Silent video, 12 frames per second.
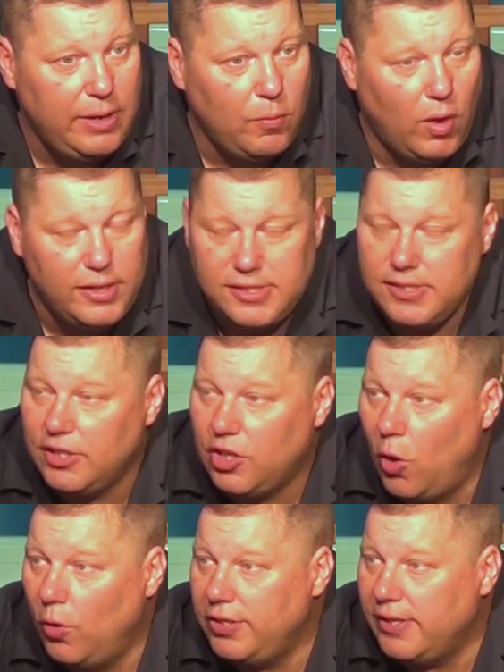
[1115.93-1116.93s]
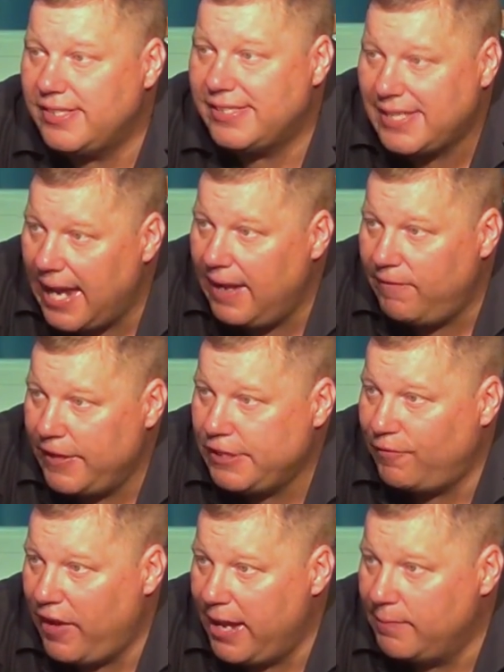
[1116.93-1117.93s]
He wants to go to save
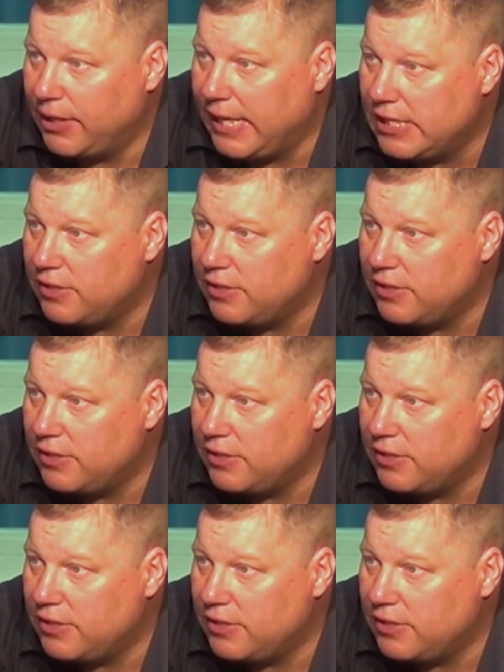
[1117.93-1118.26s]
his family.